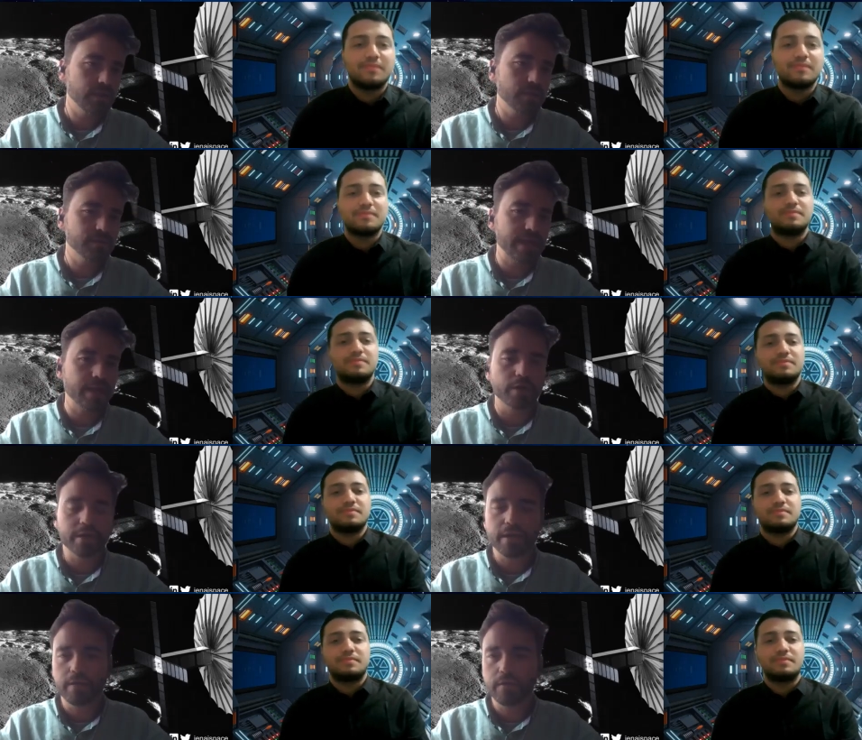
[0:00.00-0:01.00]
Speaker 1: uh, Sara
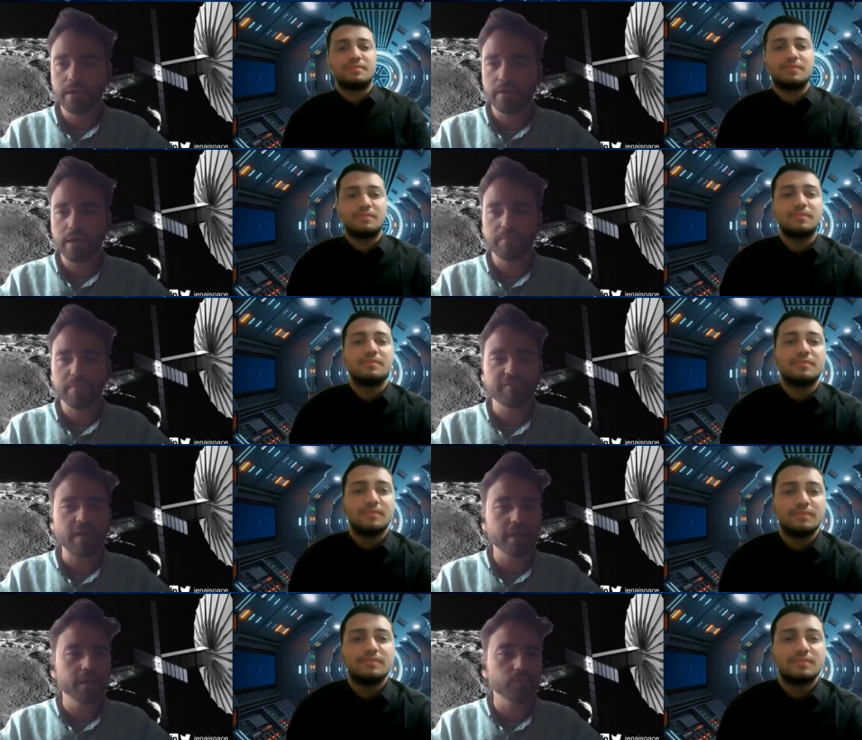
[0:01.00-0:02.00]
Correyero and, and Mick
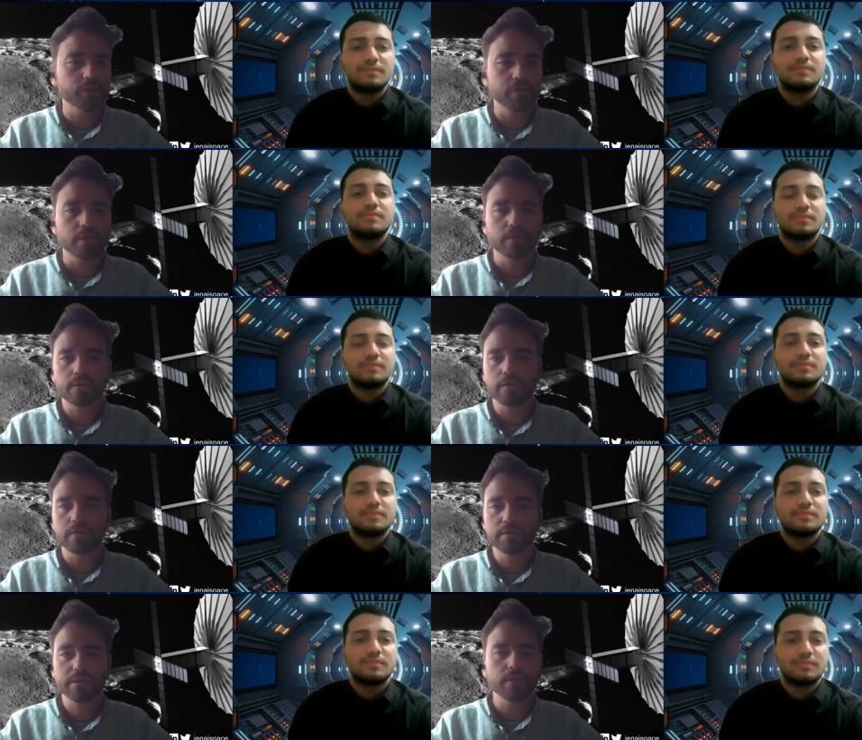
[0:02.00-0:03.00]
Vinen, which are our
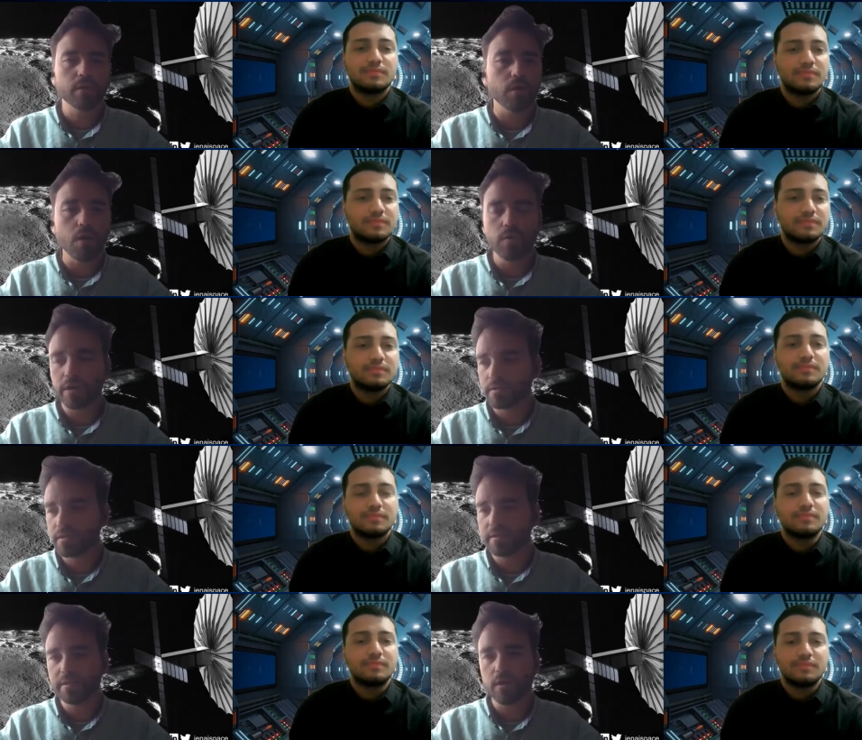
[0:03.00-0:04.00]
C O O and
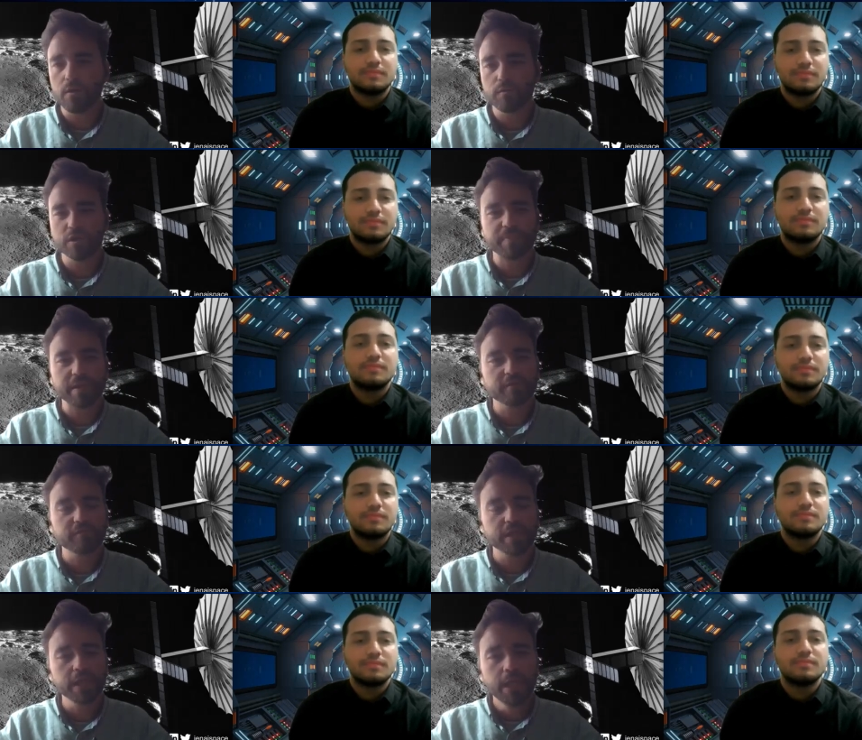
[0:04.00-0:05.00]
C T O
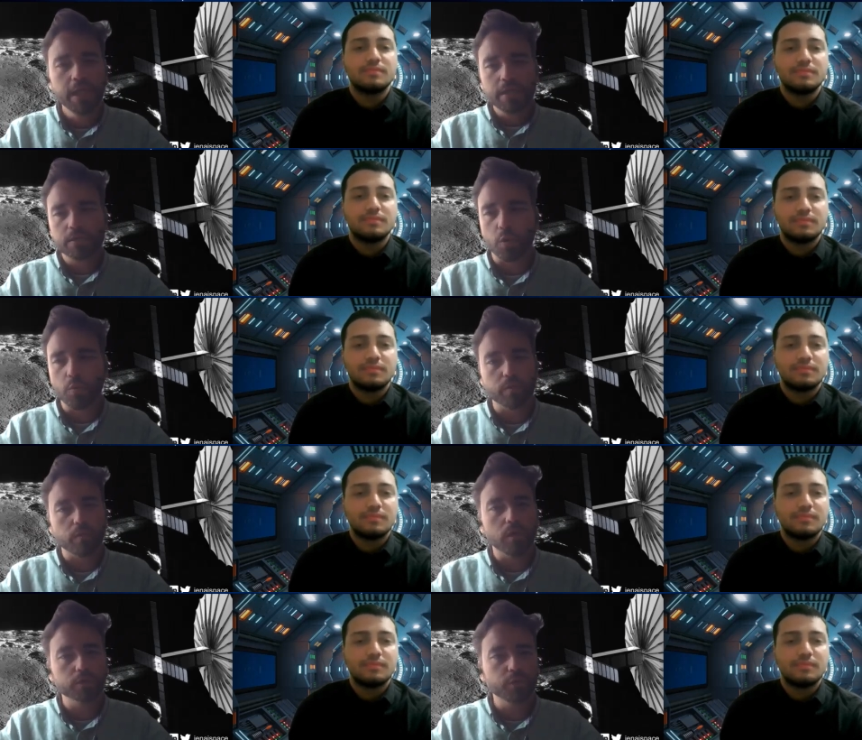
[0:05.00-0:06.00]
respectively. So we were
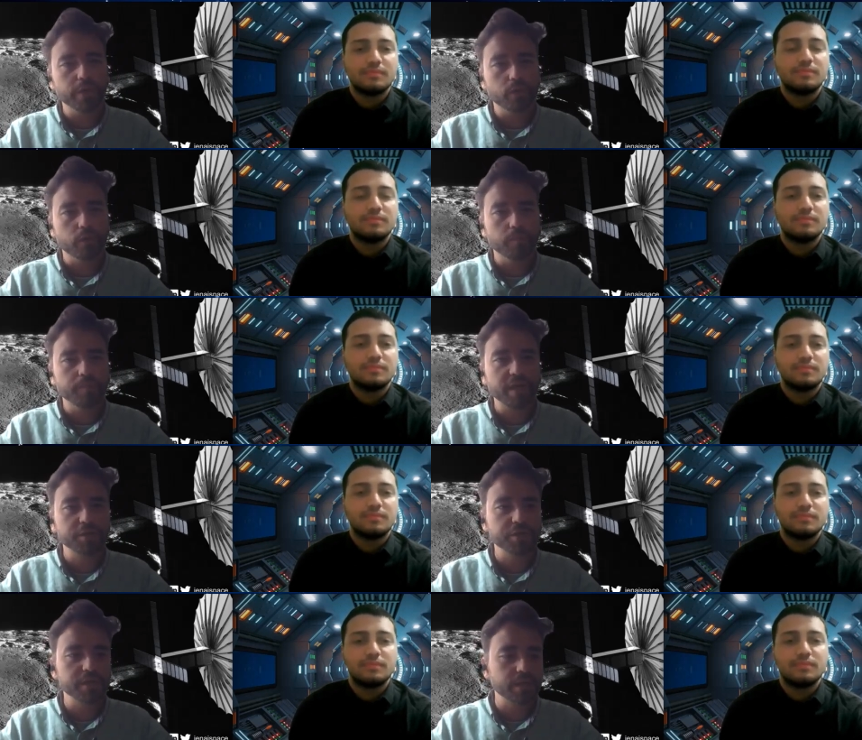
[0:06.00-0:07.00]
all doing our
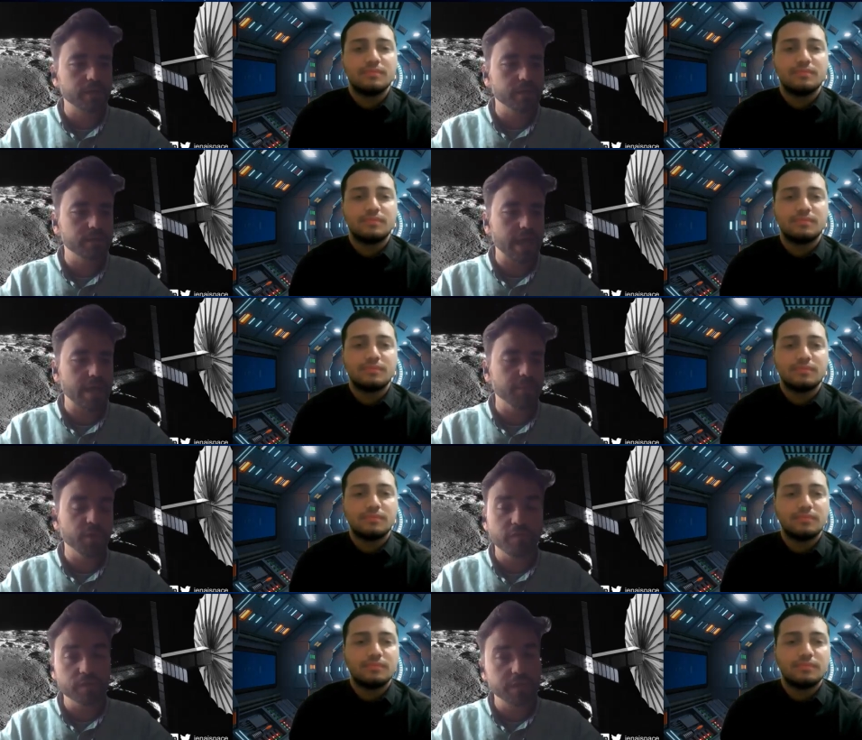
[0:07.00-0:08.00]
PhDs at the same
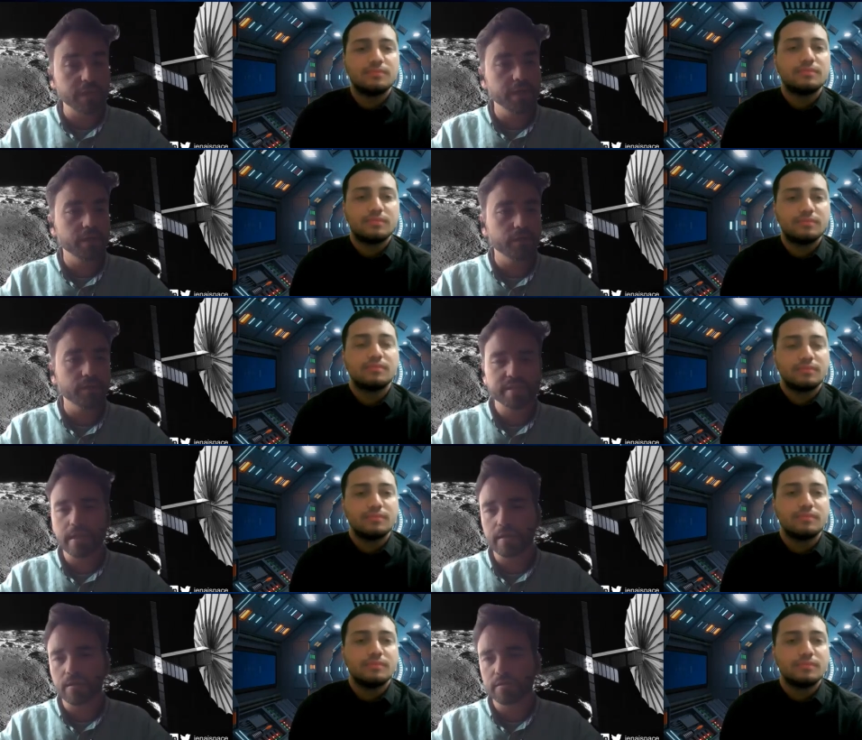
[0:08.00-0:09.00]
university, Universidad
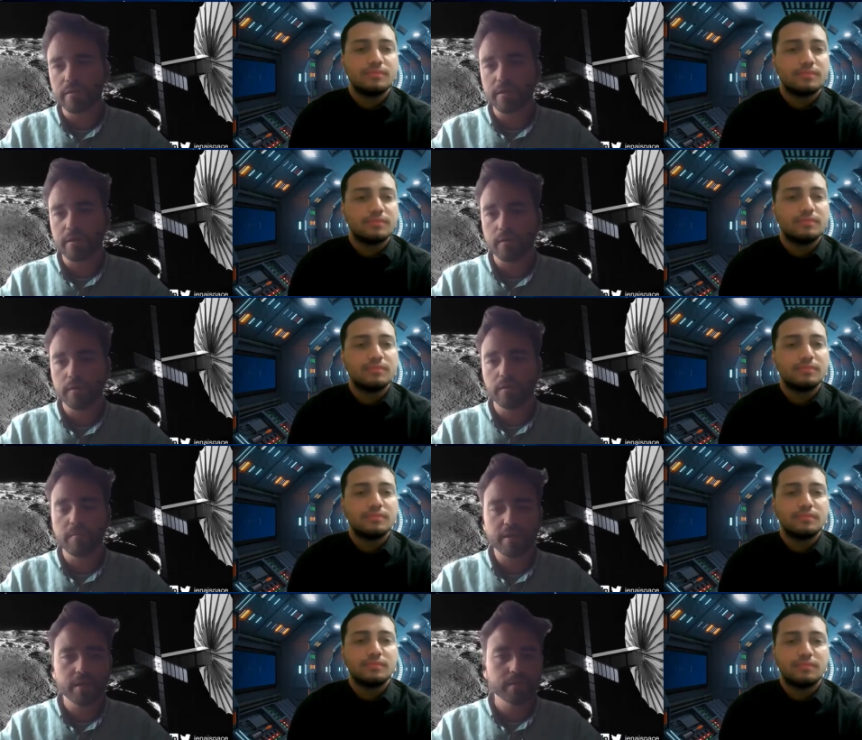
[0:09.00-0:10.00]
Carlos the third de
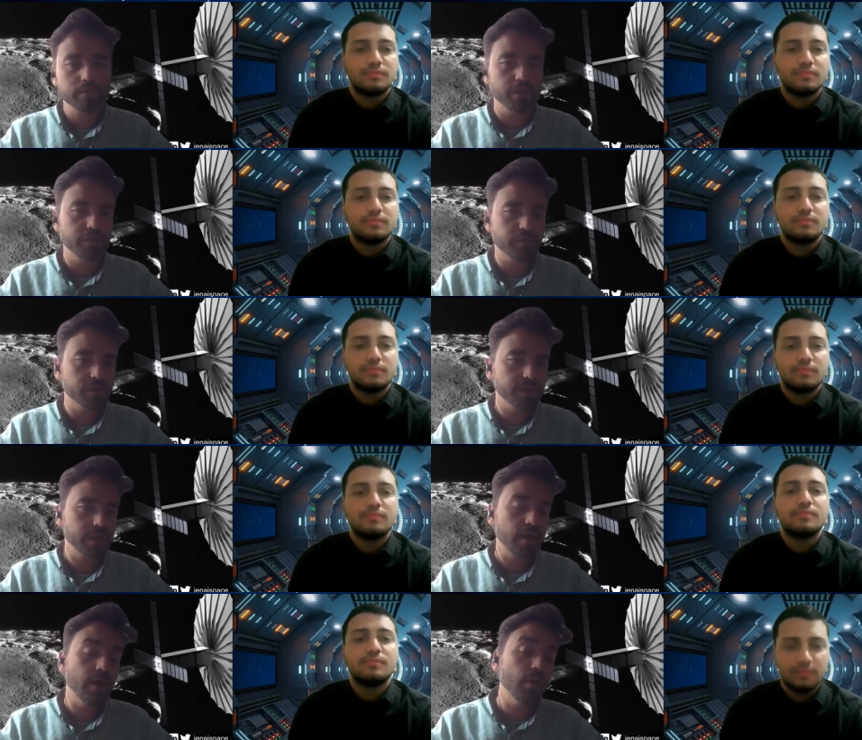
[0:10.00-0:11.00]
Madrid. So a university,
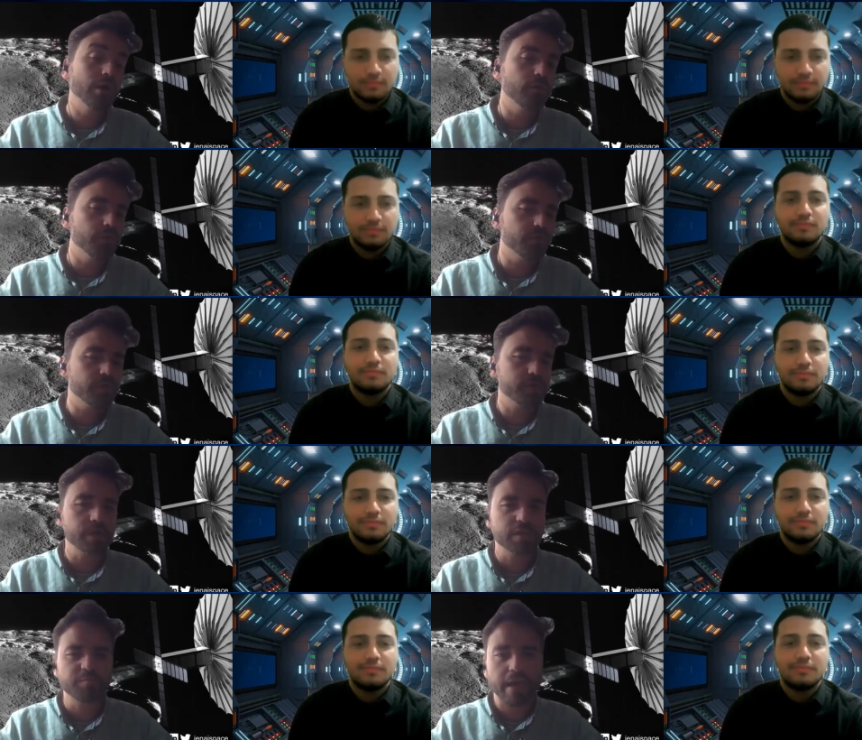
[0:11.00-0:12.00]
a well-known university
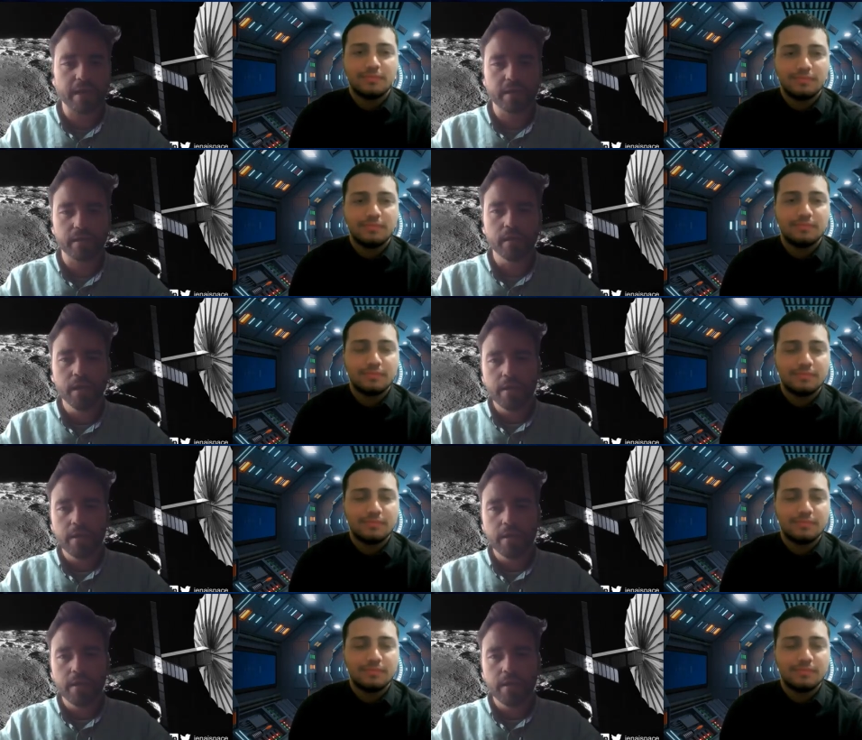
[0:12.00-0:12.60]
in Spain, and